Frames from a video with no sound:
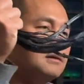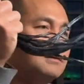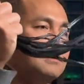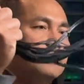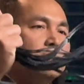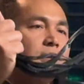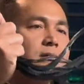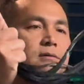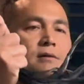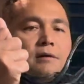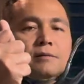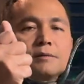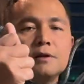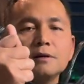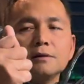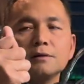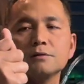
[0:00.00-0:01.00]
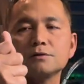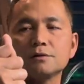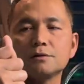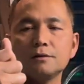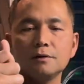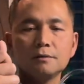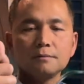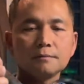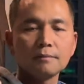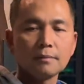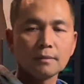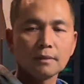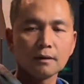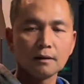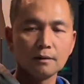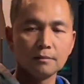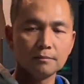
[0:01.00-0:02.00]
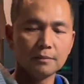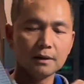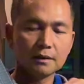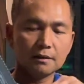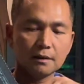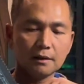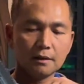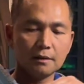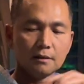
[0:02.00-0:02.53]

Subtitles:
in there, so everything looks good. But